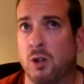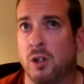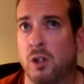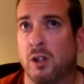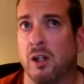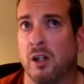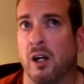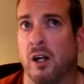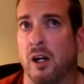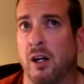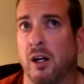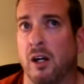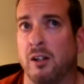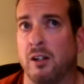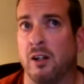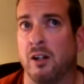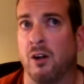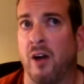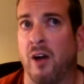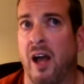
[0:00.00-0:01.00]

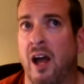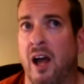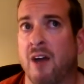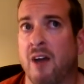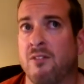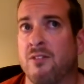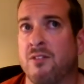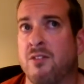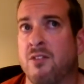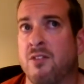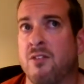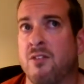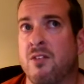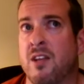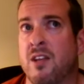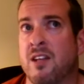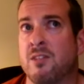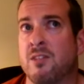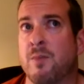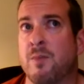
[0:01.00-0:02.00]
have
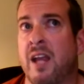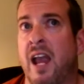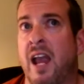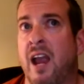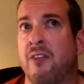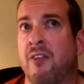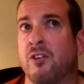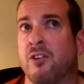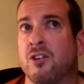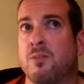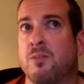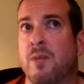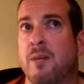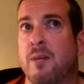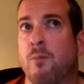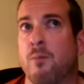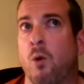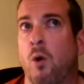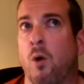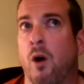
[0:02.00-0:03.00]
these behaviors be
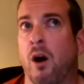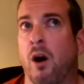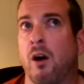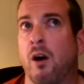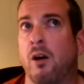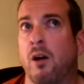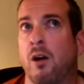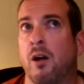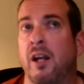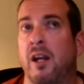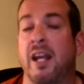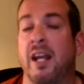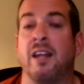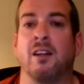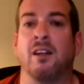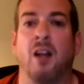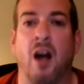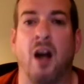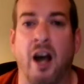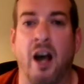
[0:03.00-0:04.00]
more in
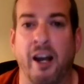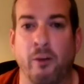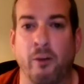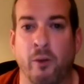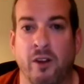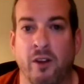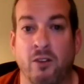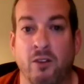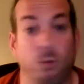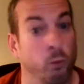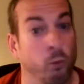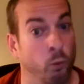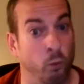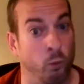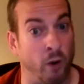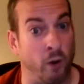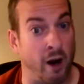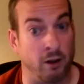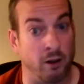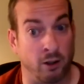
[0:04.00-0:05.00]
line with
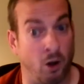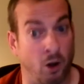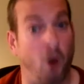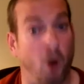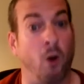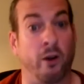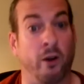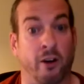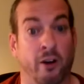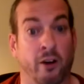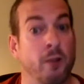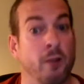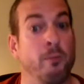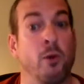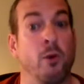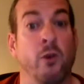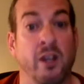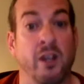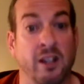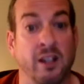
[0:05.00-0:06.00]
our goal, our
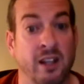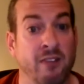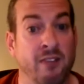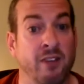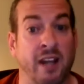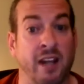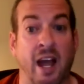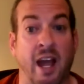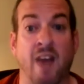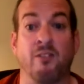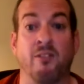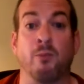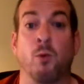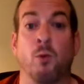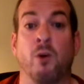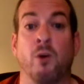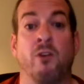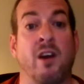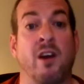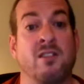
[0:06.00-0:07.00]
community living, having
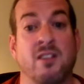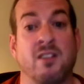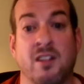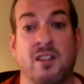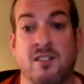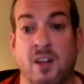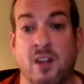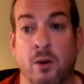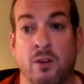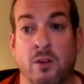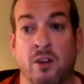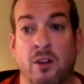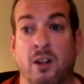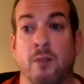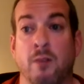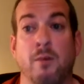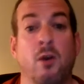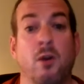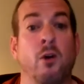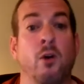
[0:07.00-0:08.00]
more residents out in the
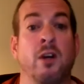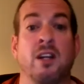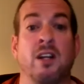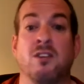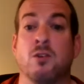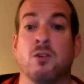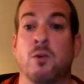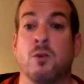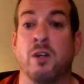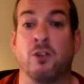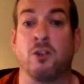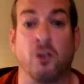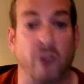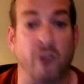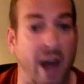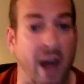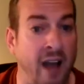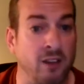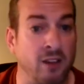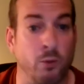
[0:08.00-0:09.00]
community to
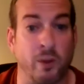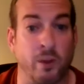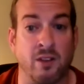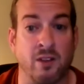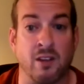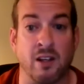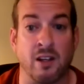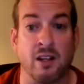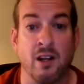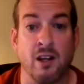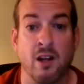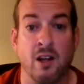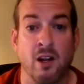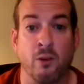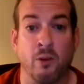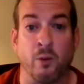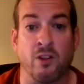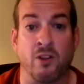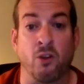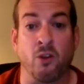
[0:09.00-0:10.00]
interact with the
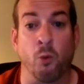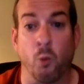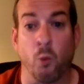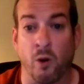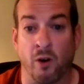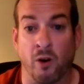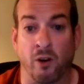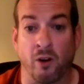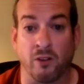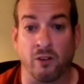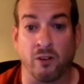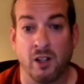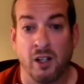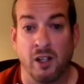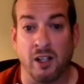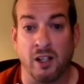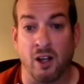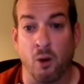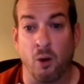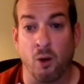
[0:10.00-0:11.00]
world.
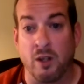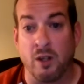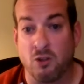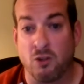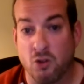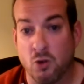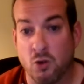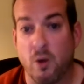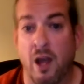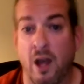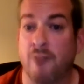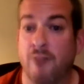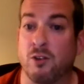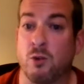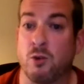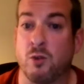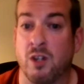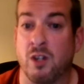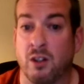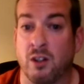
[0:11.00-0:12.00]
We do have a
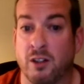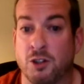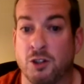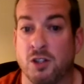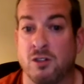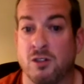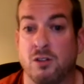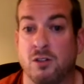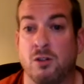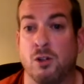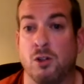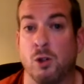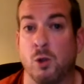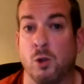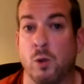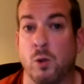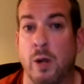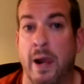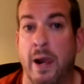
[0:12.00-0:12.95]
due diligence to